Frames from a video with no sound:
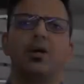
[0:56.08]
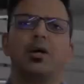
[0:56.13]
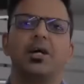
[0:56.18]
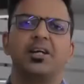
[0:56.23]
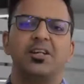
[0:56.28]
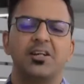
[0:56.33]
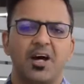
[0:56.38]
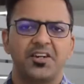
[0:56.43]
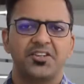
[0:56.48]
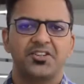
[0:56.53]

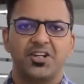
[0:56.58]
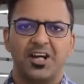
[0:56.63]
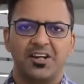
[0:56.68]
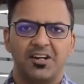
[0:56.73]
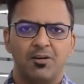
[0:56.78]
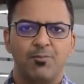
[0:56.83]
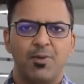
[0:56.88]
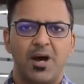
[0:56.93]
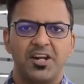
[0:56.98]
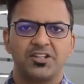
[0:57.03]
In our
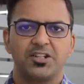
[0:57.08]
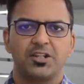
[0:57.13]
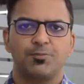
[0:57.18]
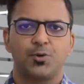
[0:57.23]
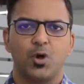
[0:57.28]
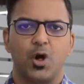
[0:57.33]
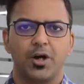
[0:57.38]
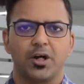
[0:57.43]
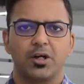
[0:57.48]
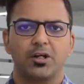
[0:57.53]
channel manager
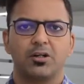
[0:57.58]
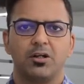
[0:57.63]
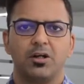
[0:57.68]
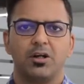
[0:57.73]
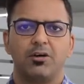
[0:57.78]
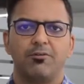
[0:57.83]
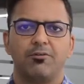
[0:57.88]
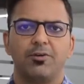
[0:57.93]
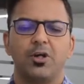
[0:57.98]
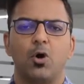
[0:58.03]

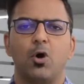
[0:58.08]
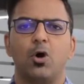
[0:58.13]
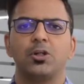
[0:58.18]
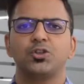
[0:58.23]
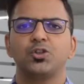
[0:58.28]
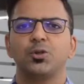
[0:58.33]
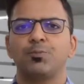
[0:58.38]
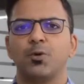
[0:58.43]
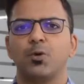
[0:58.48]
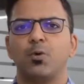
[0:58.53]
product, we
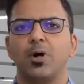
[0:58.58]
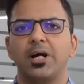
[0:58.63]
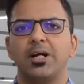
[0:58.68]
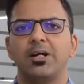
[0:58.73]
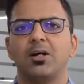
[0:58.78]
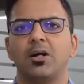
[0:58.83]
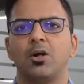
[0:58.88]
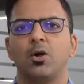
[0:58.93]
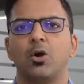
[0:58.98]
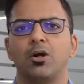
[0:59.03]
also
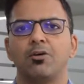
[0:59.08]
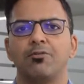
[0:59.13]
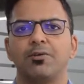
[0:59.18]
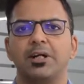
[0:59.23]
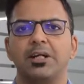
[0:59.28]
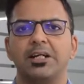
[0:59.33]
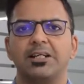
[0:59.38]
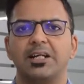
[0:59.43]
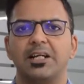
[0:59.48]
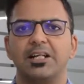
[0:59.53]
provide a lot of
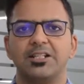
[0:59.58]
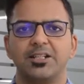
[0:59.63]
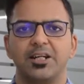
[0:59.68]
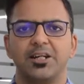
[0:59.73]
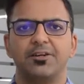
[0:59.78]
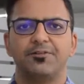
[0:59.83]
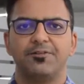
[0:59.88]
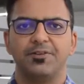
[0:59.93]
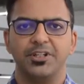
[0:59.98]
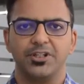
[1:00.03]

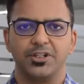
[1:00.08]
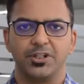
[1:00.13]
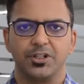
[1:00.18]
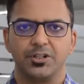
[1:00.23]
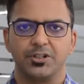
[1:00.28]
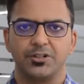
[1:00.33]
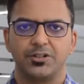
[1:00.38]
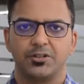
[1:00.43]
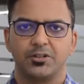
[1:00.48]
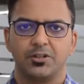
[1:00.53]
intelligent
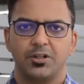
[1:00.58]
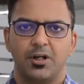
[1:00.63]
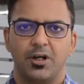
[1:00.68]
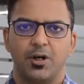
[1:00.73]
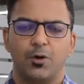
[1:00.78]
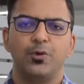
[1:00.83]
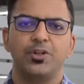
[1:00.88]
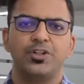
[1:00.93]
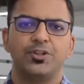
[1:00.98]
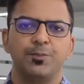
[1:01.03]
features,
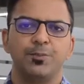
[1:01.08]
which